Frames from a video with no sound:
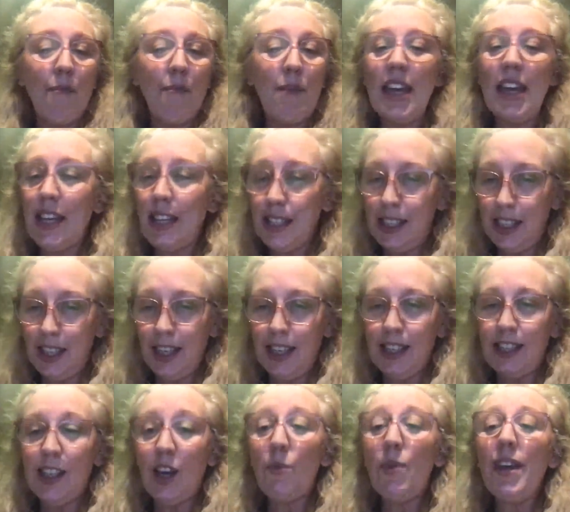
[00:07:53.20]
Easy.
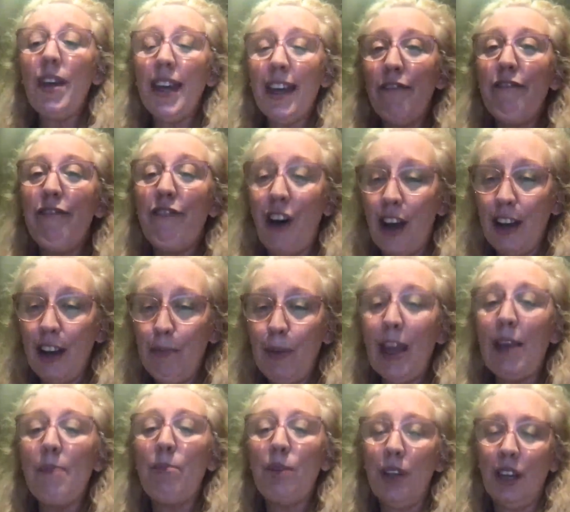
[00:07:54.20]
So we can find
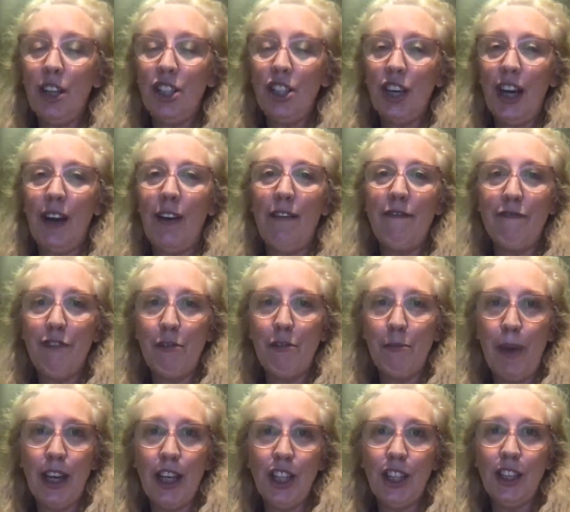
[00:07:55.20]
people and share
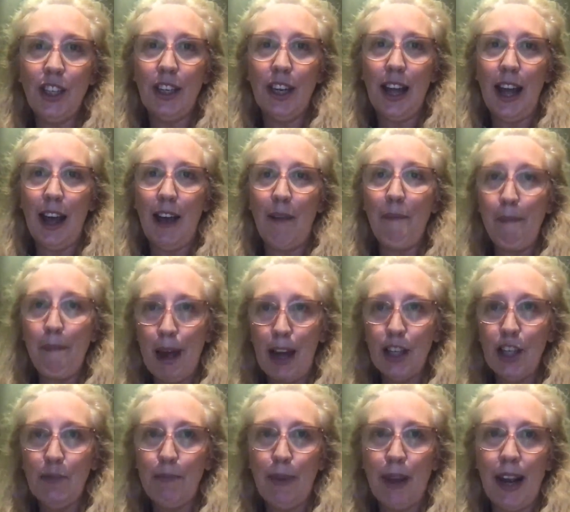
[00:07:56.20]
information
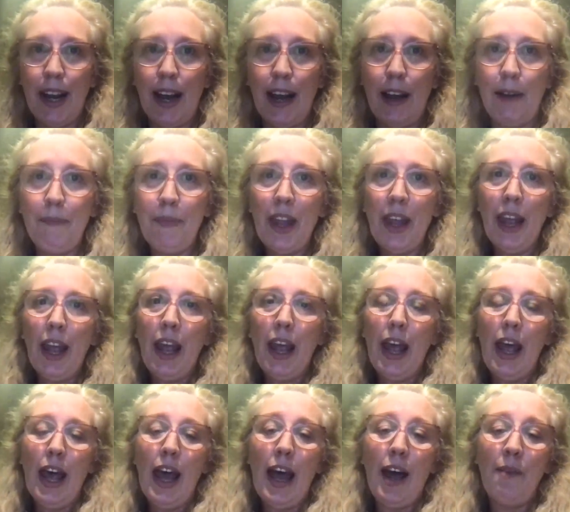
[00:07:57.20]
much better.
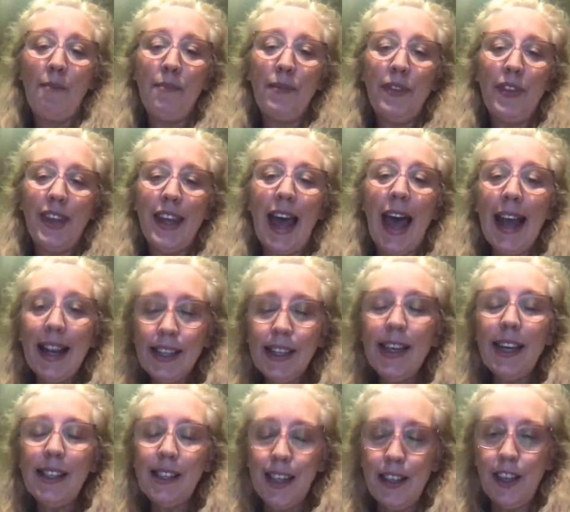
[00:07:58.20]
The
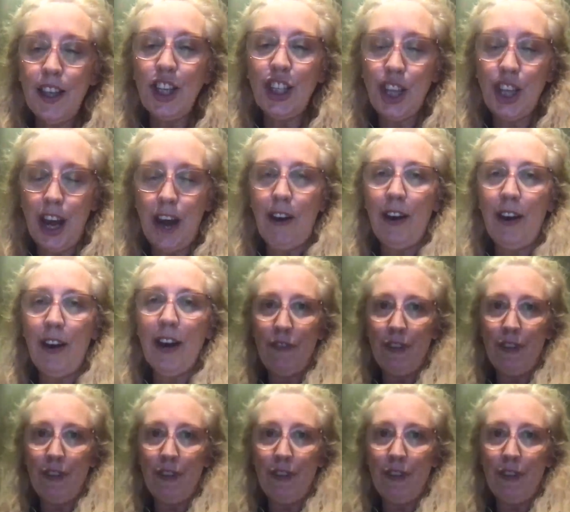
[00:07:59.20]
access and the sharing of